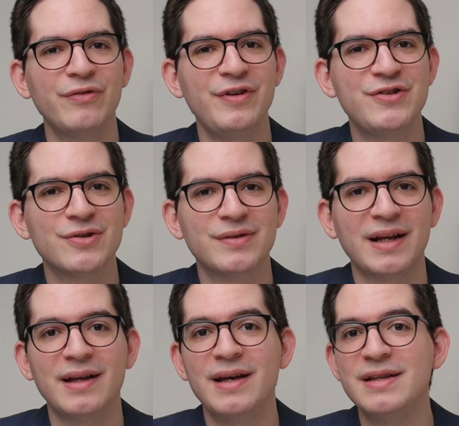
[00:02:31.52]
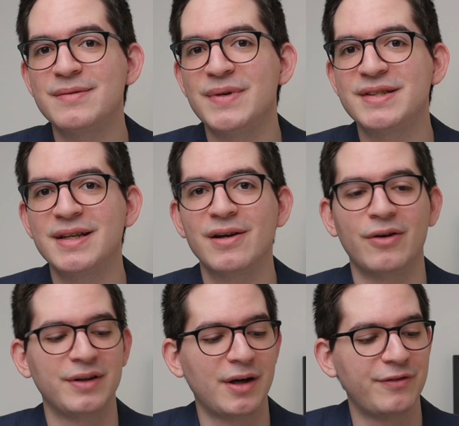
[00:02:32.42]
feature that is missing
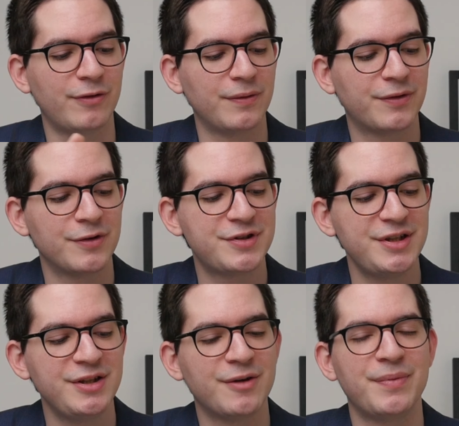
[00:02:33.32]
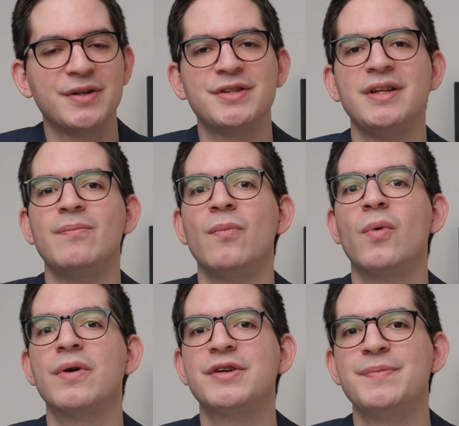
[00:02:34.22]
on the iPhone 13 compared to the
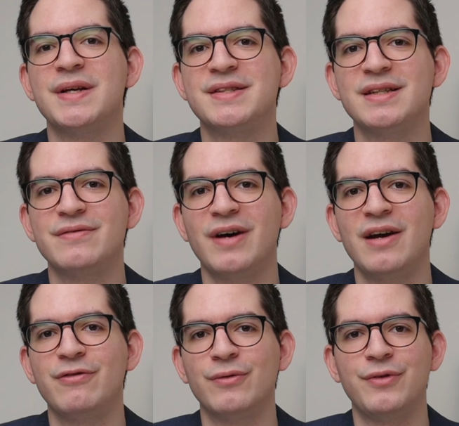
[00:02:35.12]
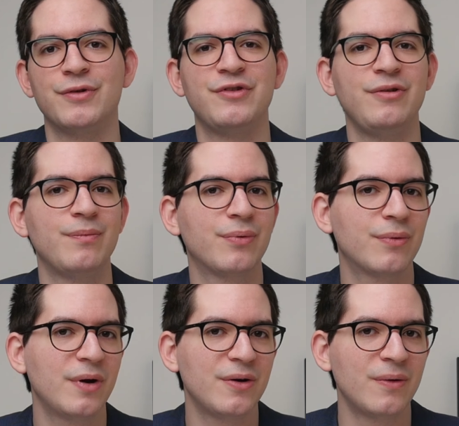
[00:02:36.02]
more expensive iPhone 13
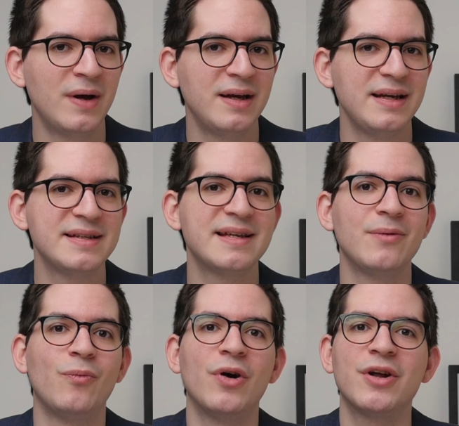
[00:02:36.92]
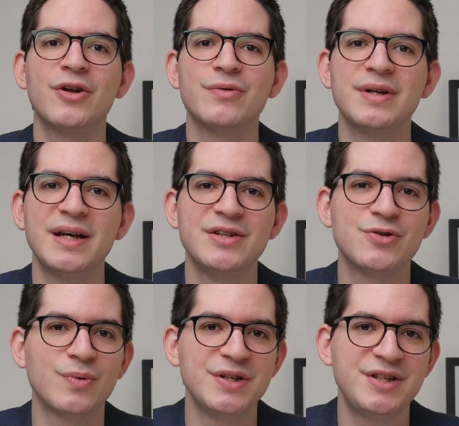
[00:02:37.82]
Pro is that
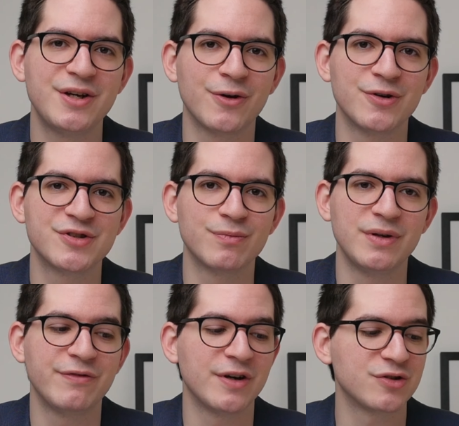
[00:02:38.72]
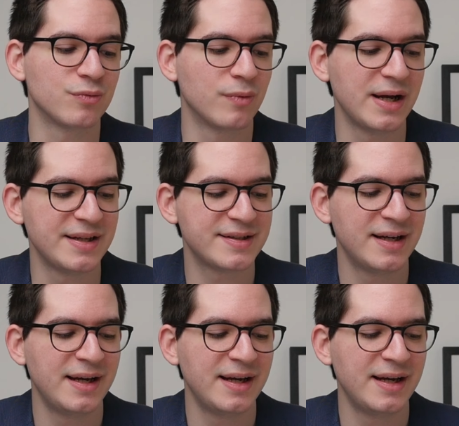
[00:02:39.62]
120Hz refresh rate.